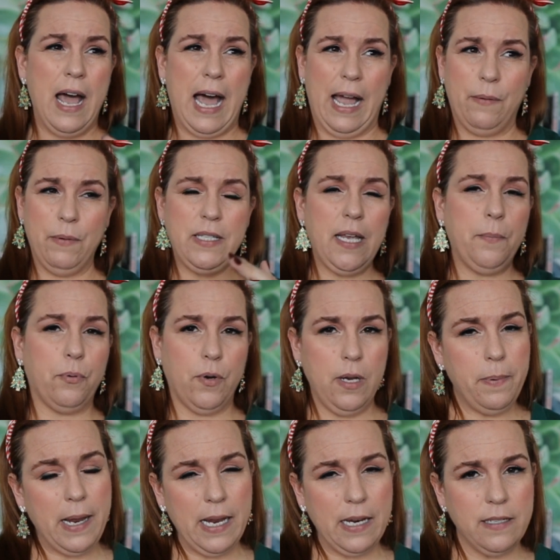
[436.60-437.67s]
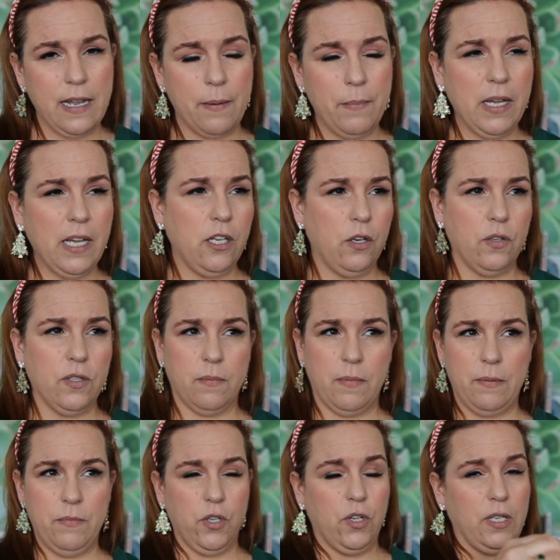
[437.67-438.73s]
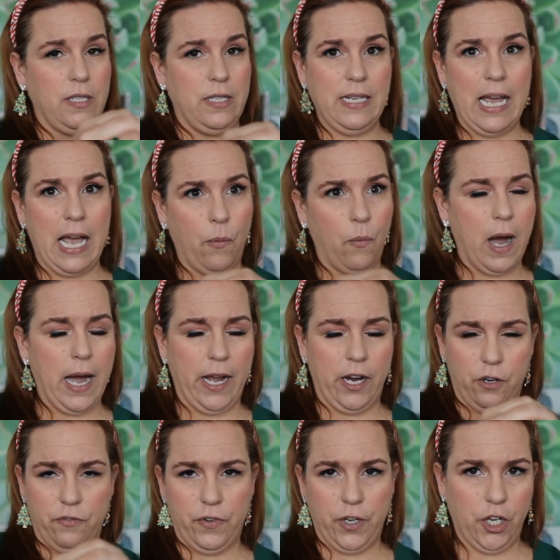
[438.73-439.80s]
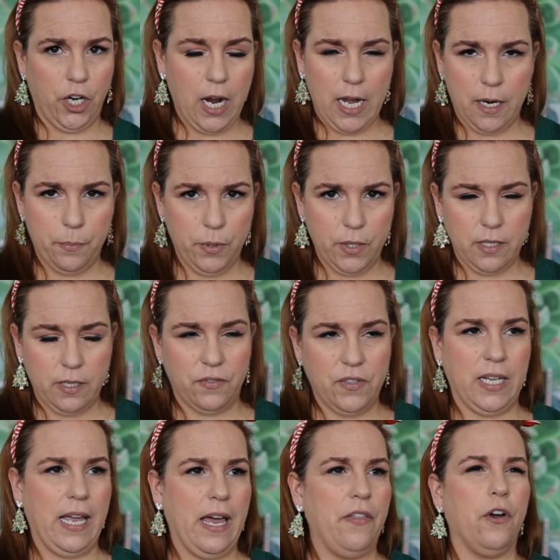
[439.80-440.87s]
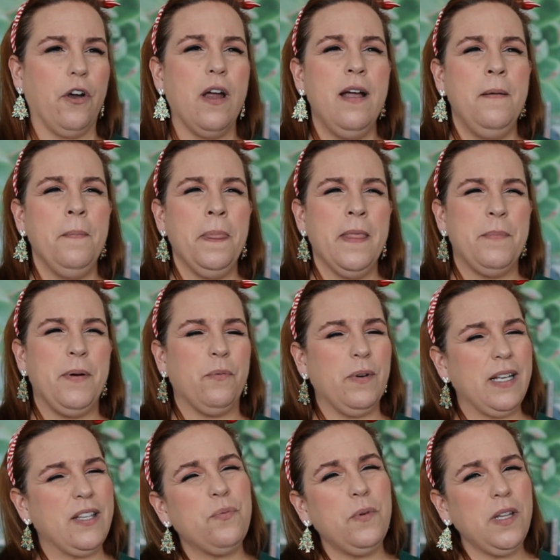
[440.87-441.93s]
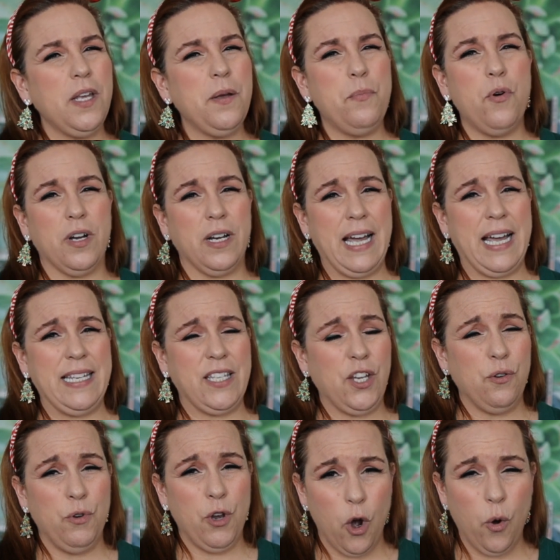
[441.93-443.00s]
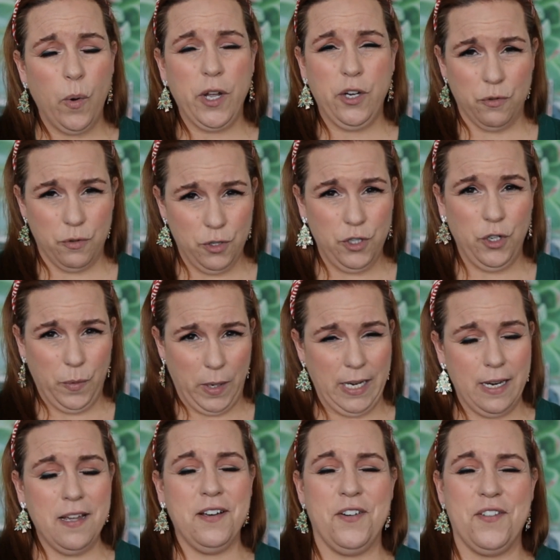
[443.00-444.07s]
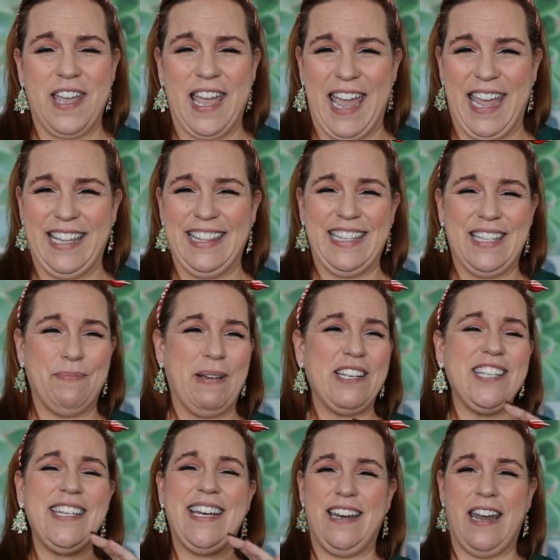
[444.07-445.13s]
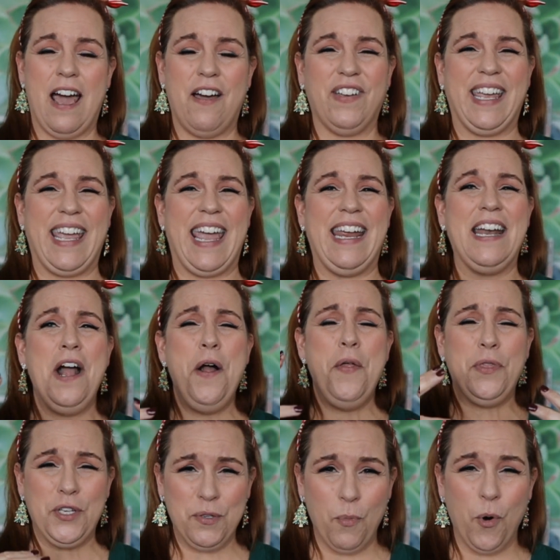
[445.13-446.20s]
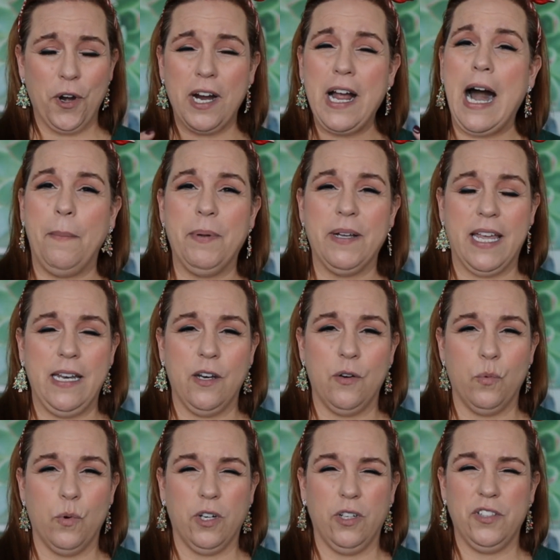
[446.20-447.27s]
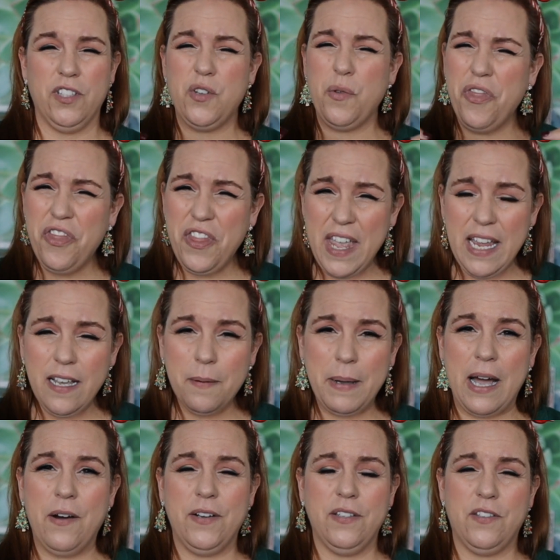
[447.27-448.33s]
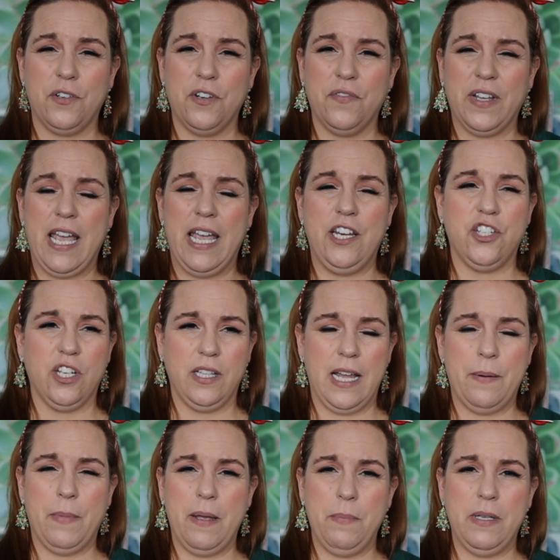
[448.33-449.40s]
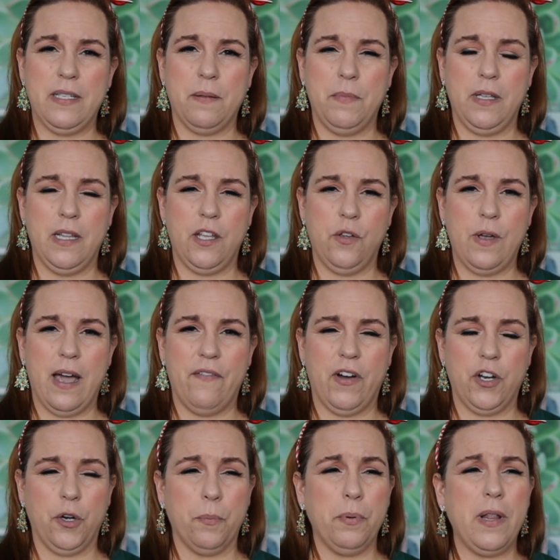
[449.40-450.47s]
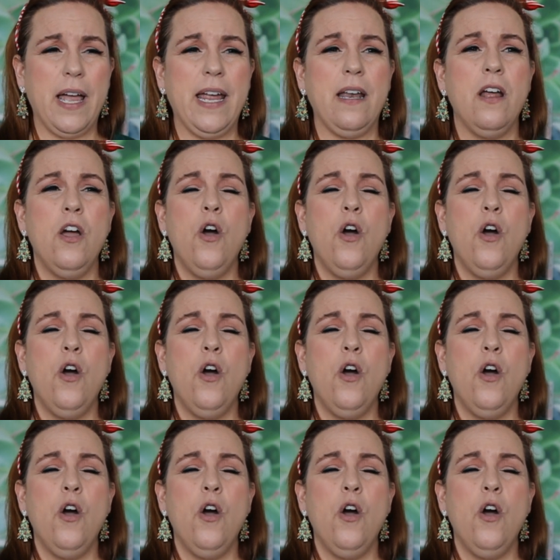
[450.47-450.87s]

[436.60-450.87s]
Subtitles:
I would say pre-pandemic, you know, sometimes you could DIY or figure out how to put stuff together. But it's really important, guys, that you know what you're doing, okay? And especially to navigate this more complicated world. So think about a certification. That might be something that you have on your plate,